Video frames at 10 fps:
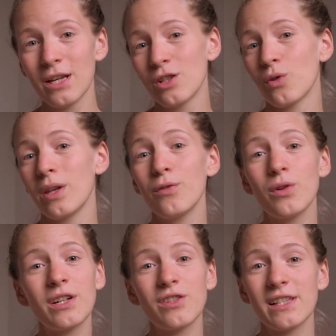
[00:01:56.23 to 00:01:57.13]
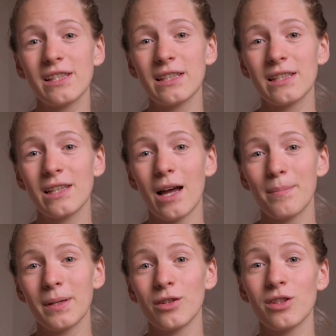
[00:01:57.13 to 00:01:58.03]
So if you're interested in this
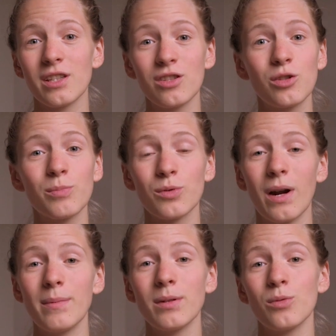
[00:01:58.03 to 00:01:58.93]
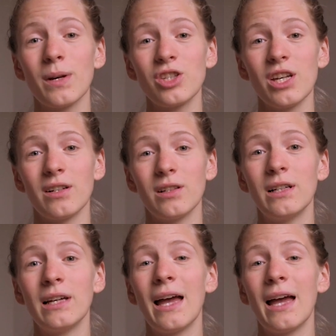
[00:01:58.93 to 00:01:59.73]
topic, consider subscribing to my channel.